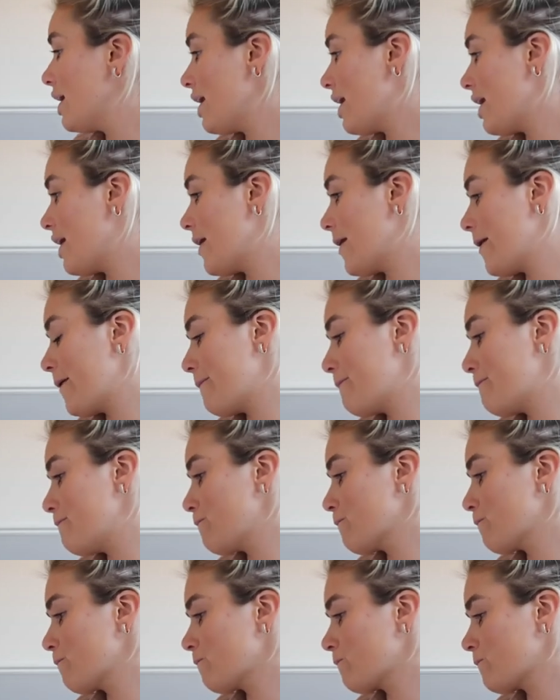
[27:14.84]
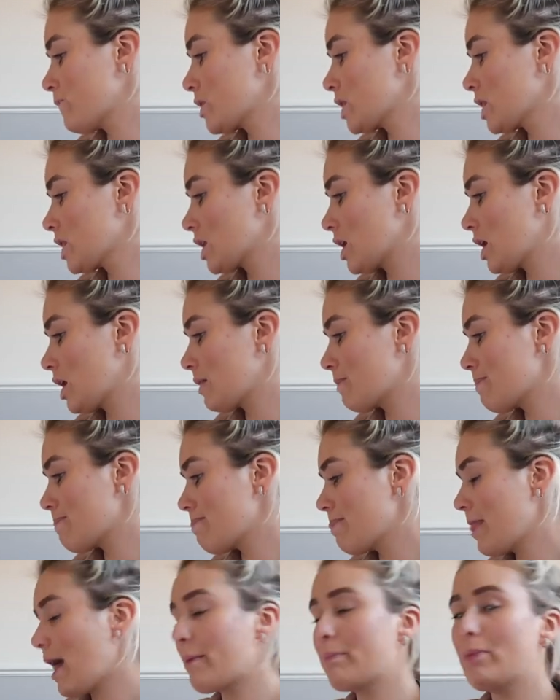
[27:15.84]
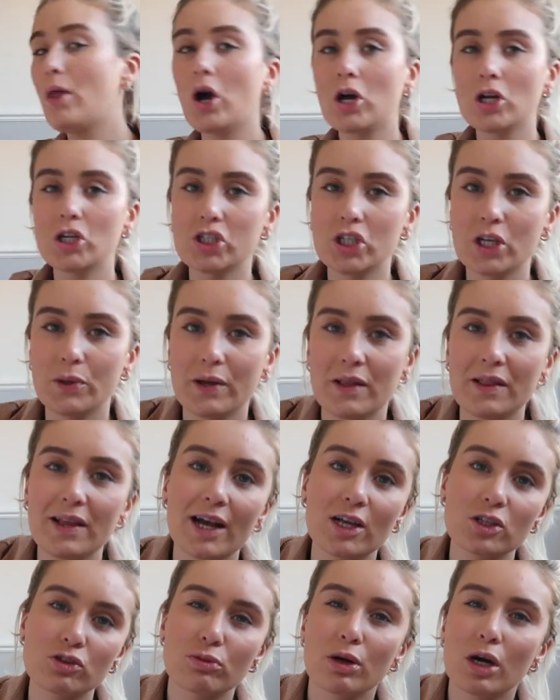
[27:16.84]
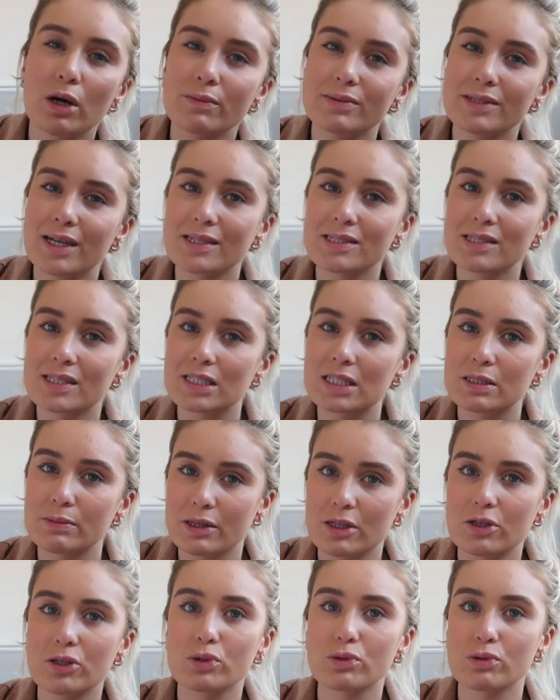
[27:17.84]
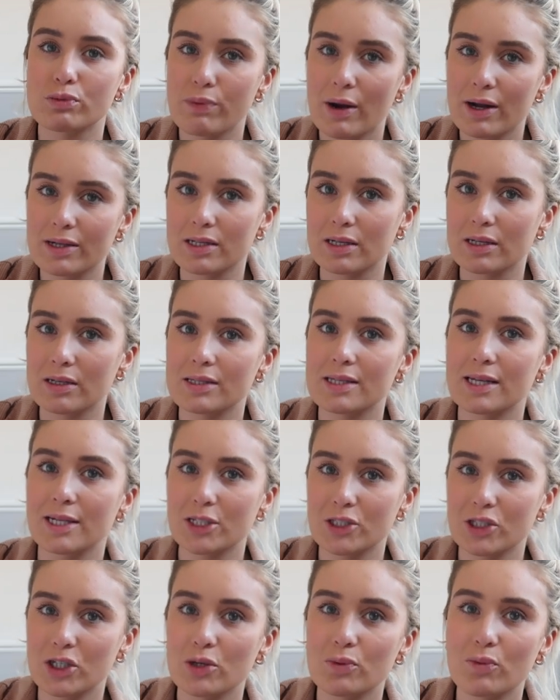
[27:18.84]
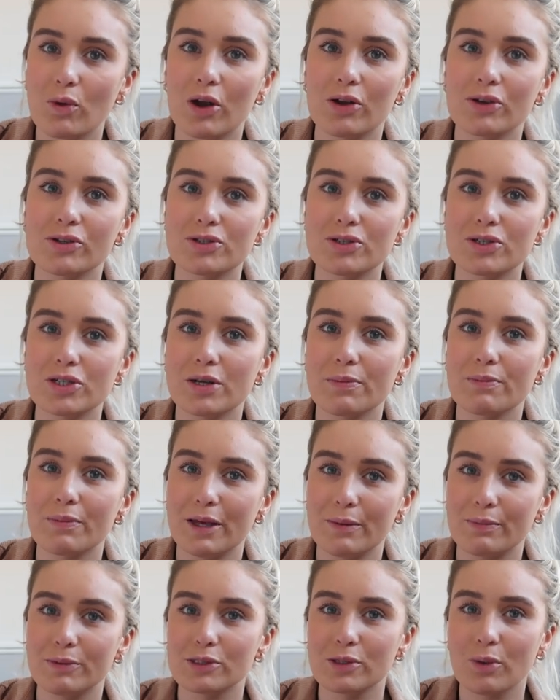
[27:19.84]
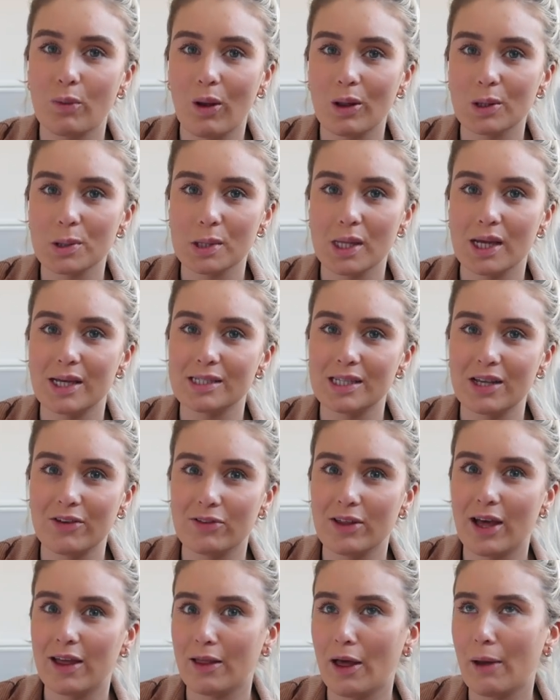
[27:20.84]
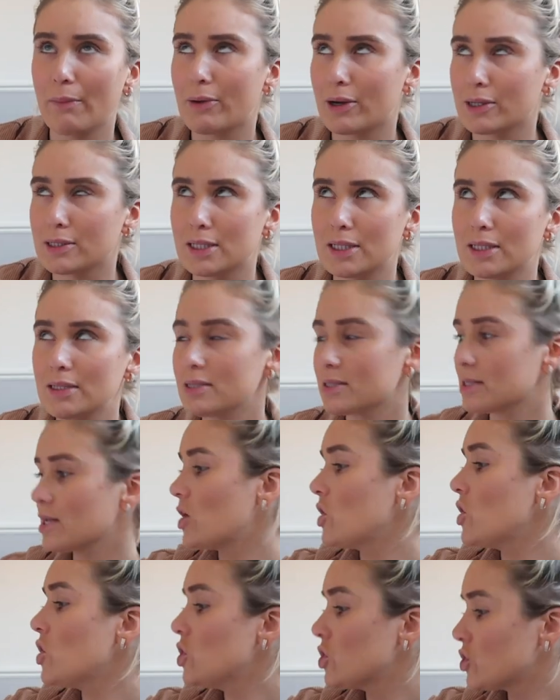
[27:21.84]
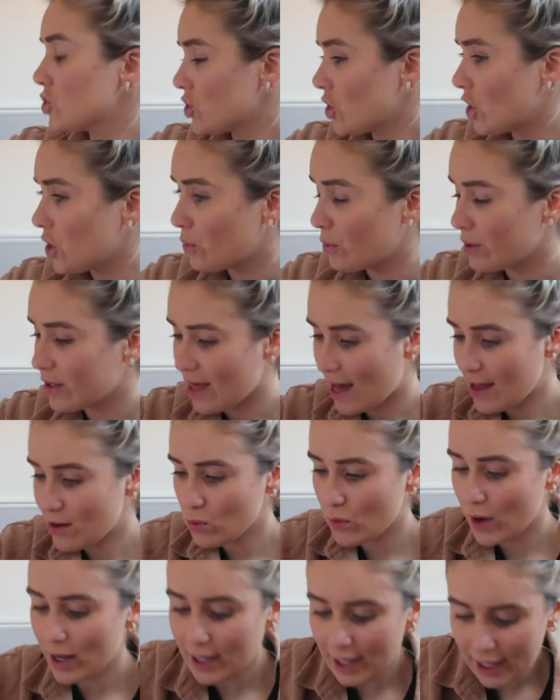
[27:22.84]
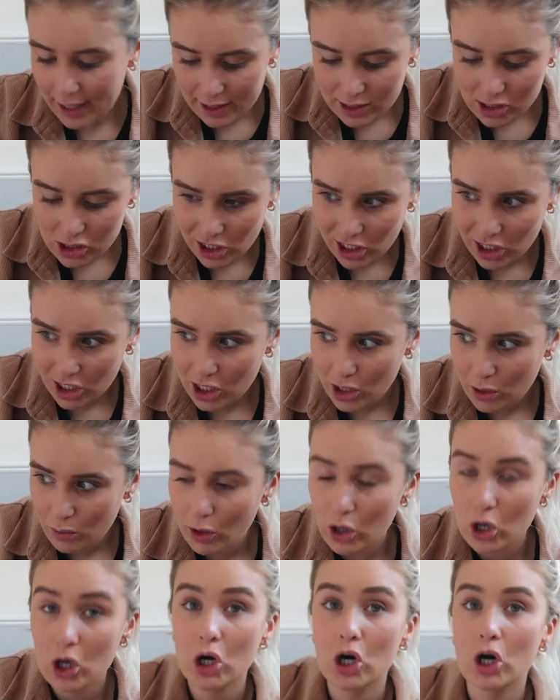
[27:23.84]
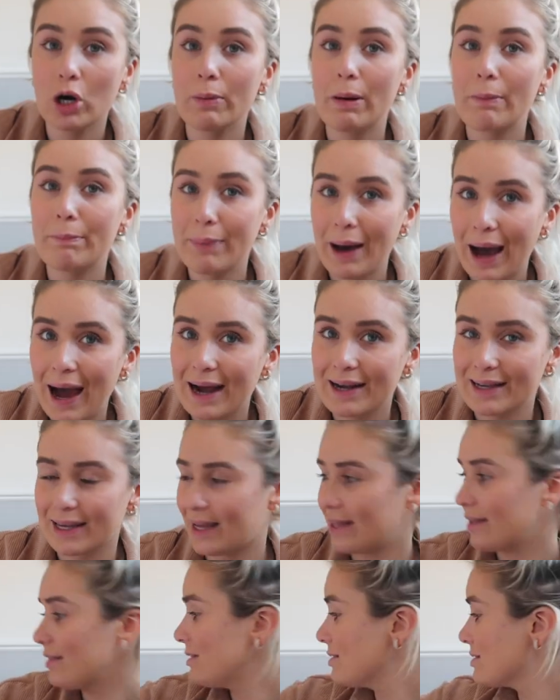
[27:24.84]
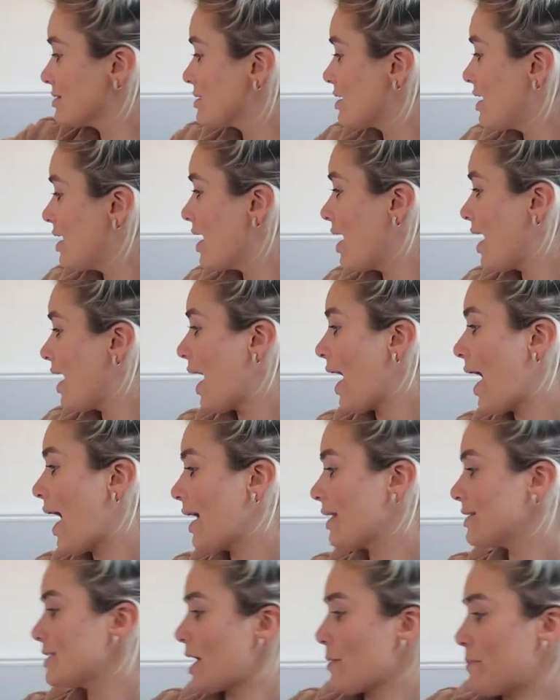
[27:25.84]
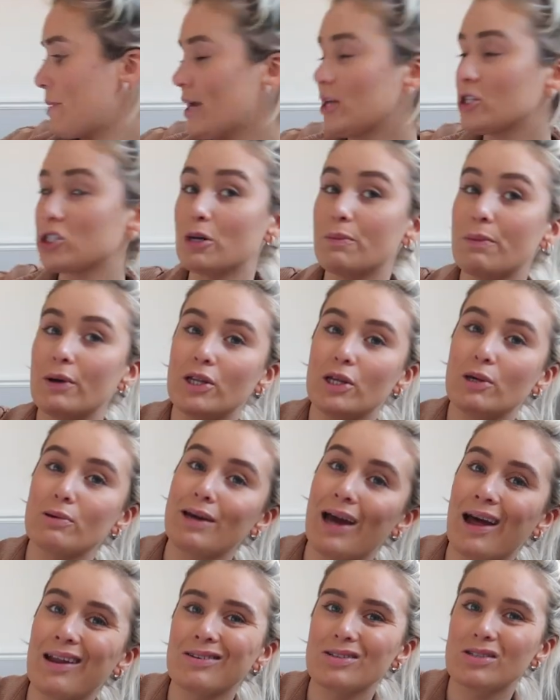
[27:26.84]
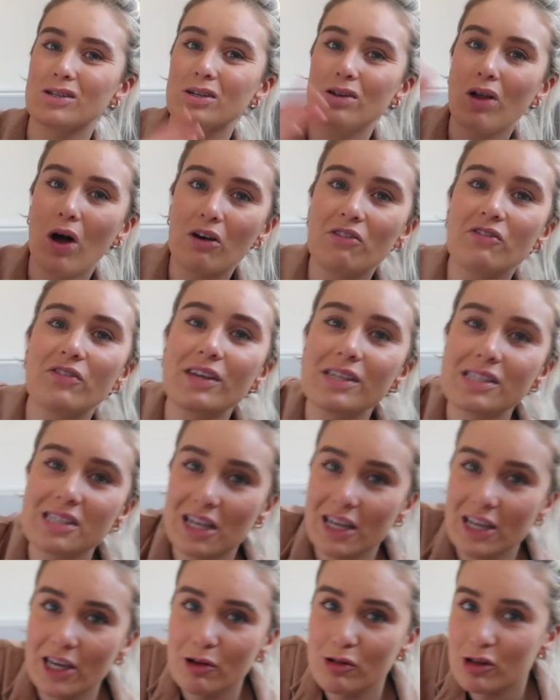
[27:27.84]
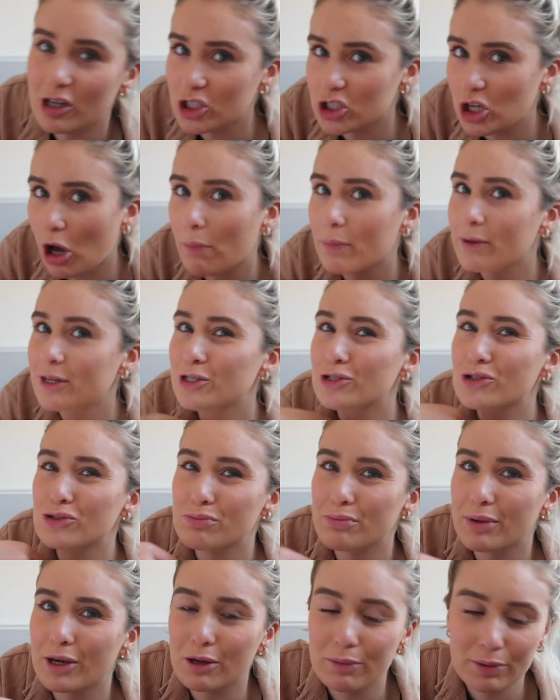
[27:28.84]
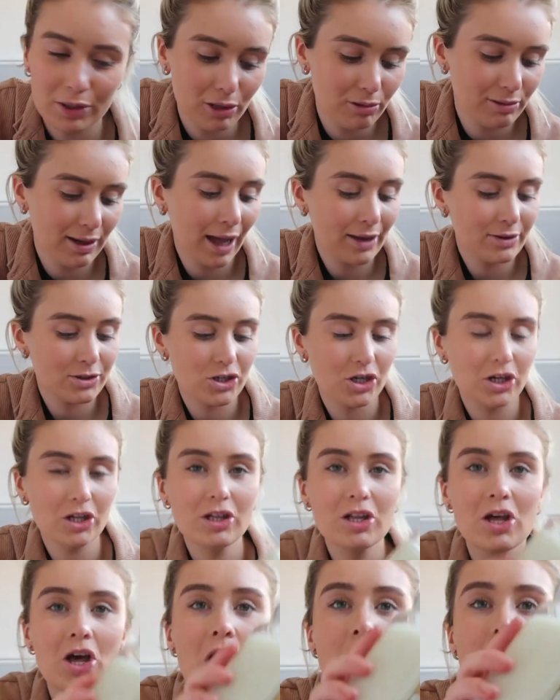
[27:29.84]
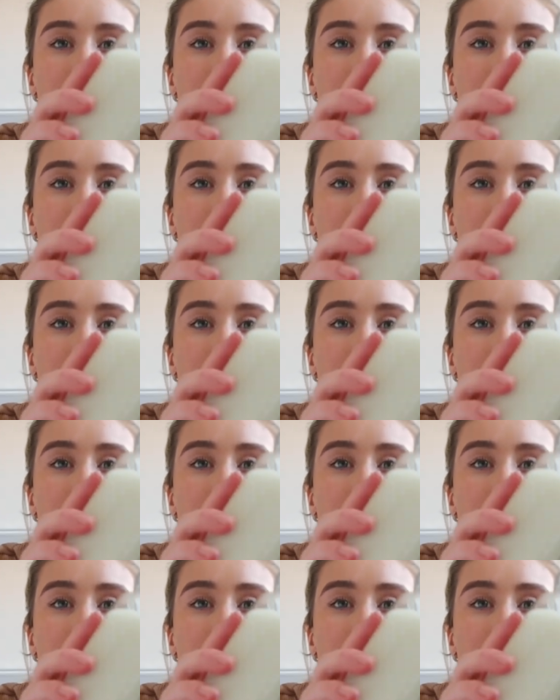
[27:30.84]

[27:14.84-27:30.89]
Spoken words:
I'm not going to show you anything else from HomeSense, because some of those were presents, and I don't want people to watch this if they're their presents. So we then went into Home Bargains, and I picked up a new candle. Obviously, who goes shopping and doesn't pick up a new candle?